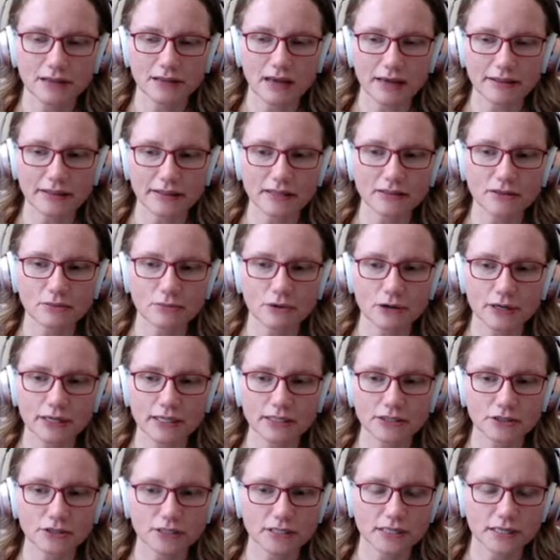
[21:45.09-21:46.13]
I think the more
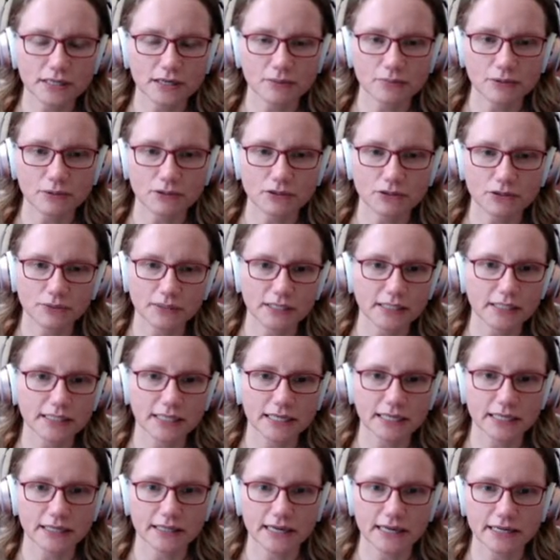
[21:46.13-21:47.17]
interesting approach we had
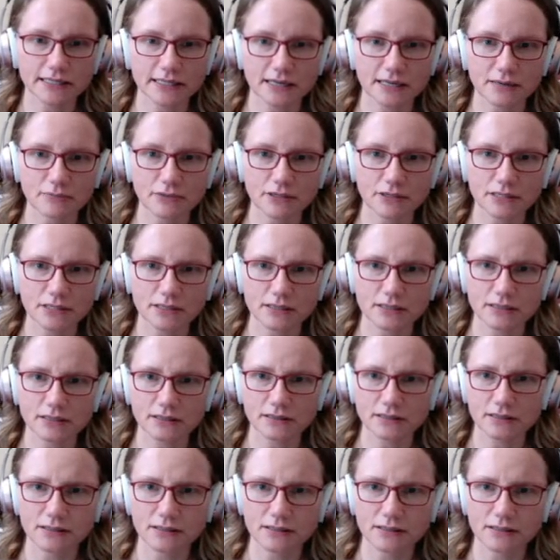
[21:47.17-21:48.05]
taken last time was